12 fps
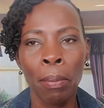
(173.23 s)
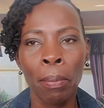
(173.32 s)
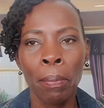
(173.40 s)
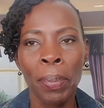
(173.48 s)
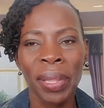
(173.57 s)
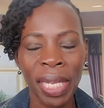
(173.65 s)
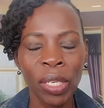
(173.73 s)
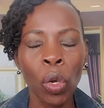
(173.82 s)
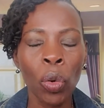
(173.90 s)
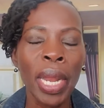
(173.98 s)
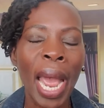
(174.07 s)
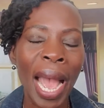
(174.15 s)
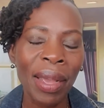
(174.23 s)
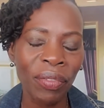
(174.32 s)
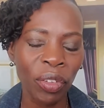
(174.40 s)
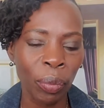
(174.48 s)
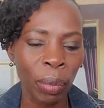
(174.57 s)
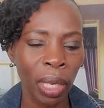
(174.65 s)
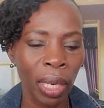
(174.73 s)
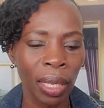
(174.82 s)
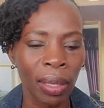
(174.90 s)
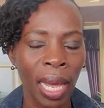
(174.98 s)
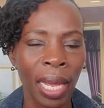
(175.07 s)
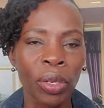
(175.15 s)
but they don't have you, meaning
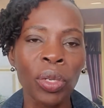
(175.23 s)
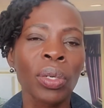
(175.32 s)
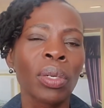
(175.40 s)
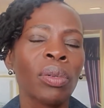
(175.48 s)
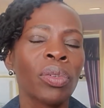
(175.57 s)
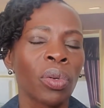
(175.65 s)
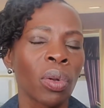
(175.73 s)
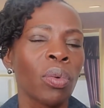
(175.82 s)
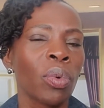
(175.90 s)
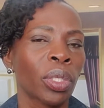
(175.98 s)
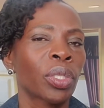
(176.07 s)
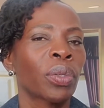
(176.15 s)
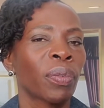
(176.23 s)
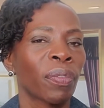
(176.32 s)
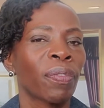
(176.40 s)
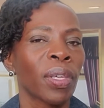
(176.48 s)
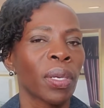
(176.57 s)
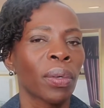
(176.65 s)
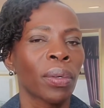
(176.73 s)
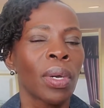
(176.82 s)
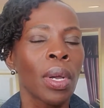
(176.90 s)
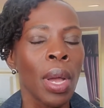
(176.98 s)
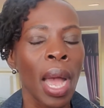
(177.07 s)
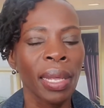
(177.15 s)
that you control what you feel.
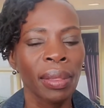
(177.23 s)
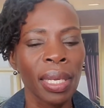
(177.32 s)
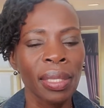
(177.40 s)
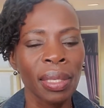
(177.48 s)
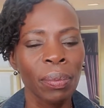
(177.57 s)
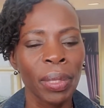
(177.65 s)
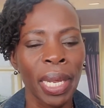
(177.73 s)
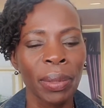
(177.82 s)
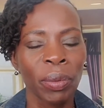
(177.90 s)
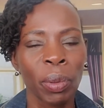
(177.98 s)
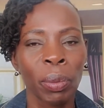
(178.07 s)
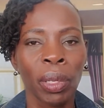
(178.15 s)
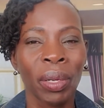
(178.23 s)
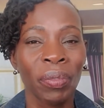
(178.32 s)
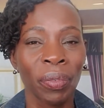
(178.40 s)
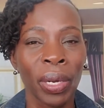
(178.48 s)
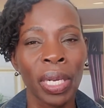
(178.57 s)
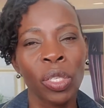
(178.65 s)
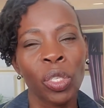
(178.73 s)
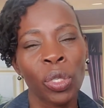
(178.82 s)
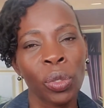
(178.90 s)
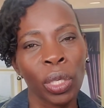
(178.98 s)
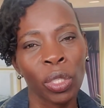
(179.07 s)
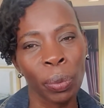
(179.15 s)
I think sometimes people are afraid to
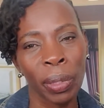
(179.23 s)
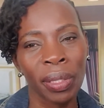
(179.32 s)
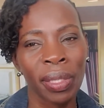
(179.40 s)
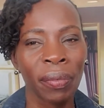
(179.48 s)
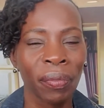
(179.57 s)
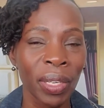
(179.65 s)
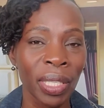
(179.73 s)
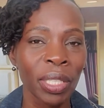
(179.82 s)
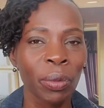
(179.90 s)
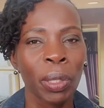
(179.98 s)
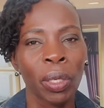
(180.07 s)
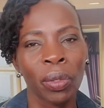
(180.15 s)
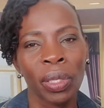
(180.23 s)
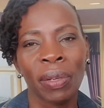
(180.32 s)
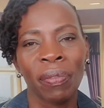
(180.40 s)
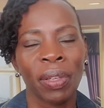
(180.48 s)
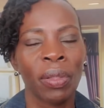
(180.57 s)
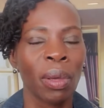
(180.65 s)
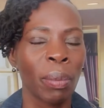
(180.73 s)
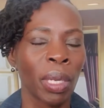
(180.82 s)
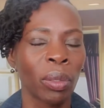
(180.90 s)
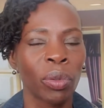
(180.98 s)
express their feelings because they feel they may lose